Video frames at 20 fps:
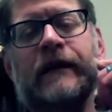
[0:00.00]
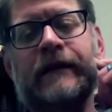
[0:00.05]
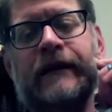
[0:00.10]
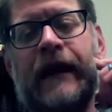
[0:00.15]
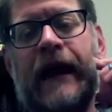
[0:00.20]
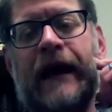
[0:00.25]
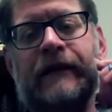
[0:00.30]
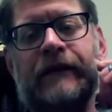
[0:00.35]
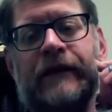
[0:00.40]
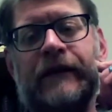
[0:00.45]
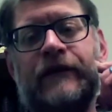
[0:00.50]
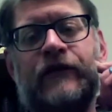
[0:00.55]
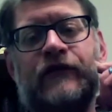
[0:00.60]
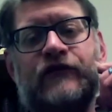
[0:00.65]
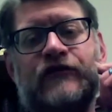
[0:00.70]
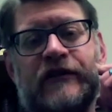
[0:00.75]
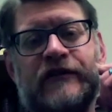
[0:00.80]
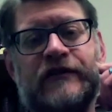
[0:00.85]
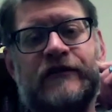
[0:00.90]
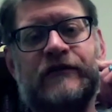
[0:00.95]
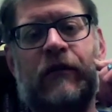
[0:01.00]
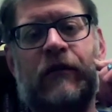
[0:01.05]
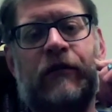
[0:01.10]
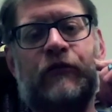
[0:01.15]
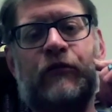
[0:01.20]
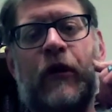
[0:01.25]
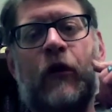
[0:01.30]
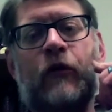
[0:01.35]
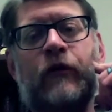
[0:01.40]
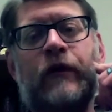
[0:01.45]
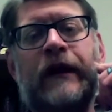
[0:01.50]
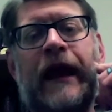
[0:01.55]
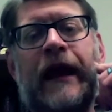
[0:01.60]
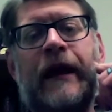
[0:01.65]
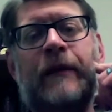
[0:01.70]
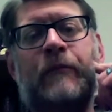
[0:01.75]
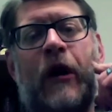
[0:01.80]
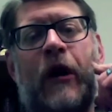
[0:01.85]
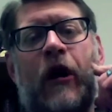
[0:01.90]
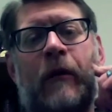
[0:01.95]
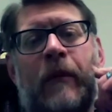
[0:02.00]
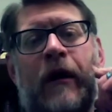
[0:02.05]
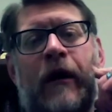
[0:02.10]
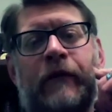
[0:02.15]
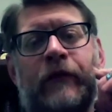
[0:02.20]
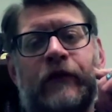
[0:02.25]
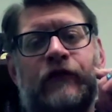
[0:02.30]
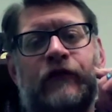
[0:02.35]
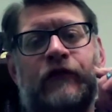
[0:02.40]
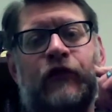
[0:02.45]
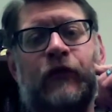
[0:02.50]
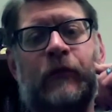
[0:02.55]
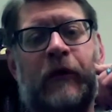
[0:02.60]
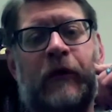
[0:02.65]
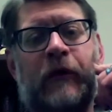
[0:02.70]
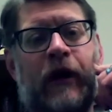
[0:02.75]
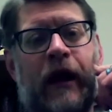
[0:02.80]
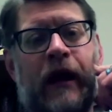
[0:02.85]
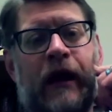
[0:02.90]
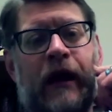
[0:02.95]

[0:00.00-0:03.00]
yeah, let's just throw napalm on the tumor